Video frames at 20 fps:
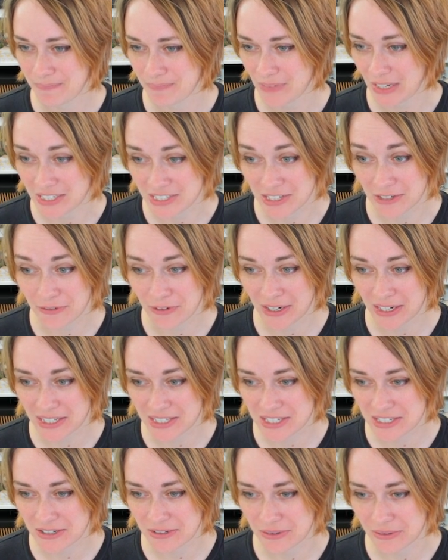I still think
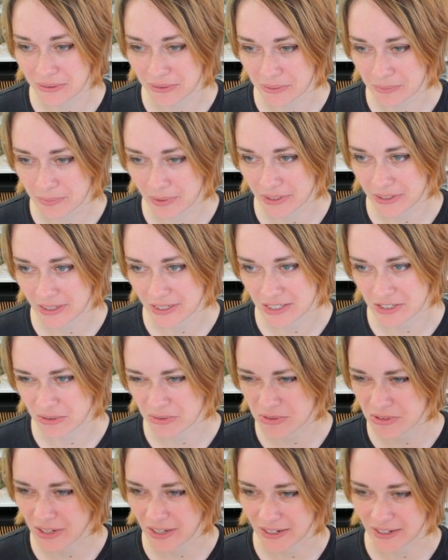it's cool, but it's
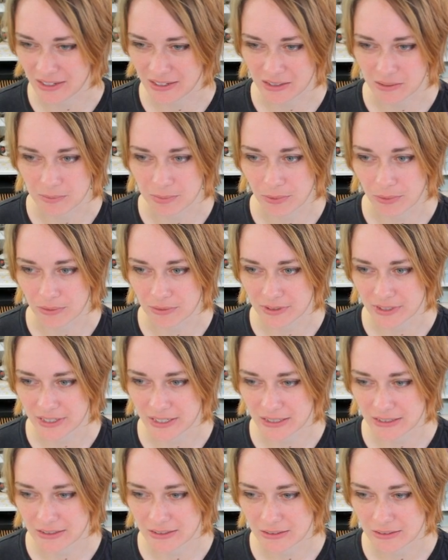also like a little
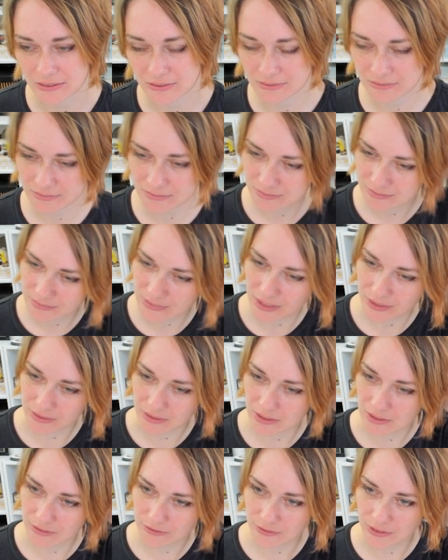boring now
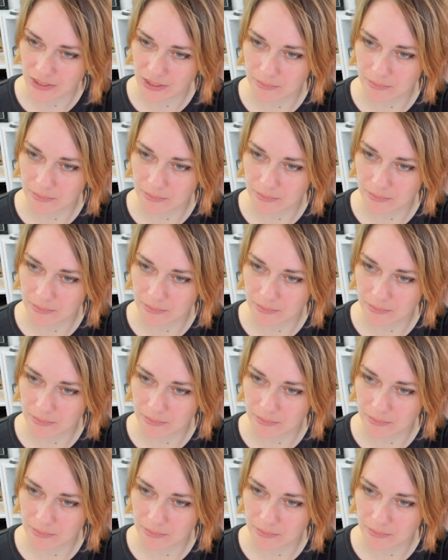that I think